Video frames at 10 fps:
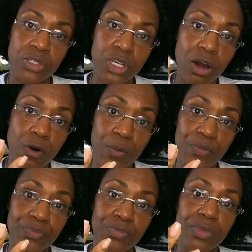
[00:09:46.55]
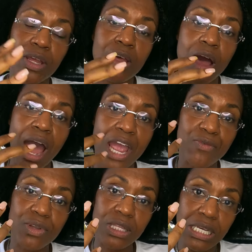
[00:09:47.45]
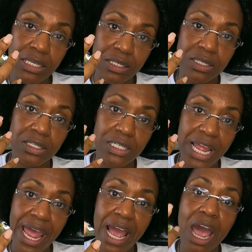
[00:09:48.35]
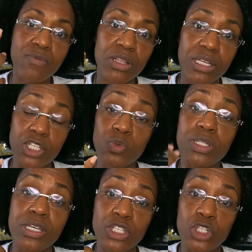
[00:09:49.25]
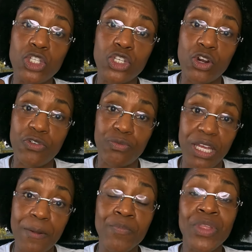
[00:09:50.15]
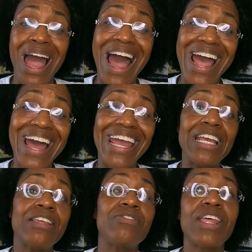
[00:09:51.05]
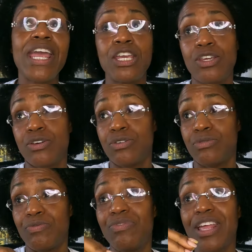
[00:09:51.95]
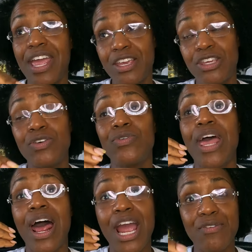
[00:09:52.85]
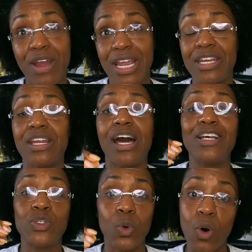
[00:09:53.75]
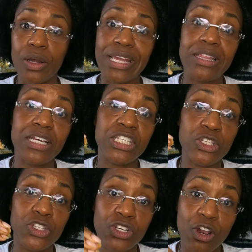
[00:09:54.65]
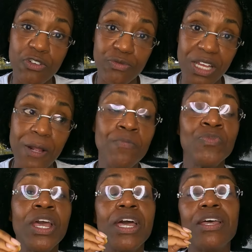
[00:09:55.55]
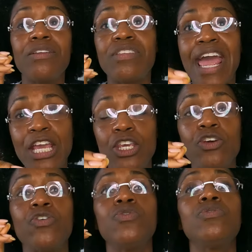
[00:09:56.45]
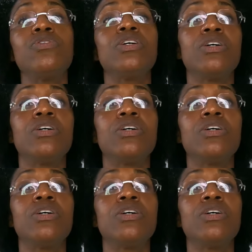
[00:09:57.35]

So, I release today. I release what doesn't serve me. I thank you. Thank you that I recognize all that doesn't serve me. Thank you,